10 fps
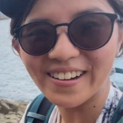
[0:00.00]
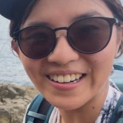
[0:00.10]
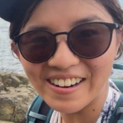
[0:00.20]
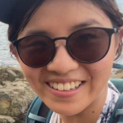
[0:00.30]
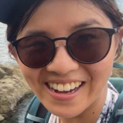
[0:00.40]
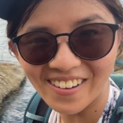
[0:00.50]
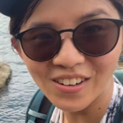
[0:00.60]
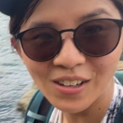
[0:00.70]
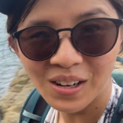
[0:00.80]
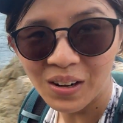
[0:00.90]
we're out now.
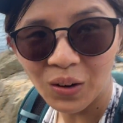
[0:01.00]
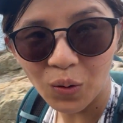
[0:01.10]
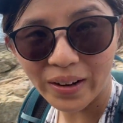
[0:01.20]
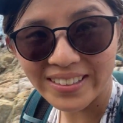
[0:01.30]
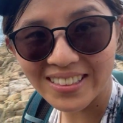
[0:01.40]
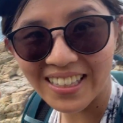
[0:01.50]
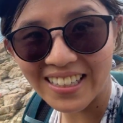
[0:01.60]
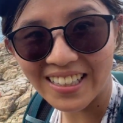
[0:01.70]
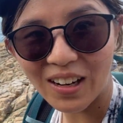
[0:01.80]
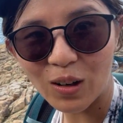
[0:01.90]
Wing's
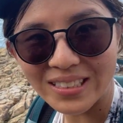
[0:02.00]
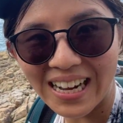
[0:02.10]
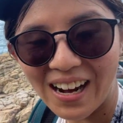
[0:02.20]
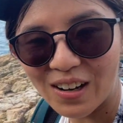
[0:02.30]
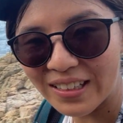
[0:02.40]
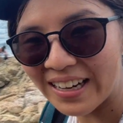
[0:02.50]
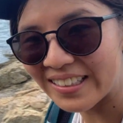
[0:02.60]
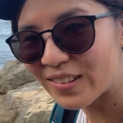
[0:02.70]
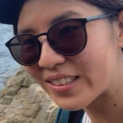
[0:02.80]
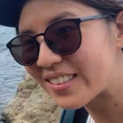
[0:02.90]
gonna go down
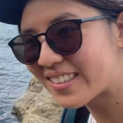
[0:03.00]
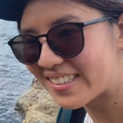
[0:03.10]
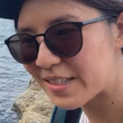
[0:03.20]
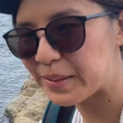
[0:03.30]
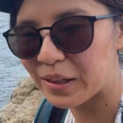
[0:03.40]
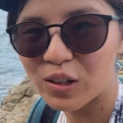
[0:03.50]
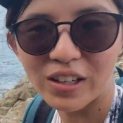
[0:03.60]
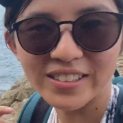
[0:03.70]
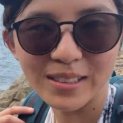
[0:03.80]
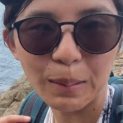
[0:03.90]
and Chris is going to be
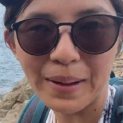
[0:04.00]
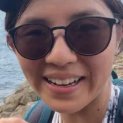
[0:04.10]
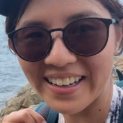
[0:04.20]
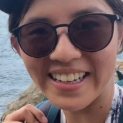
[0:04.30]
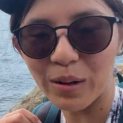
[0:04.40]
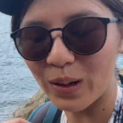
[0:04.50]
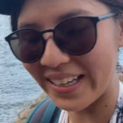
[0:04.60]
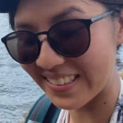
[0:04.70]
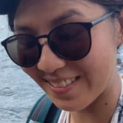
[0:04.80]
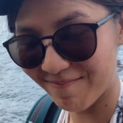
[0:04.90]
across because my back can't get
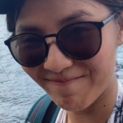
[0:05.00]
wet.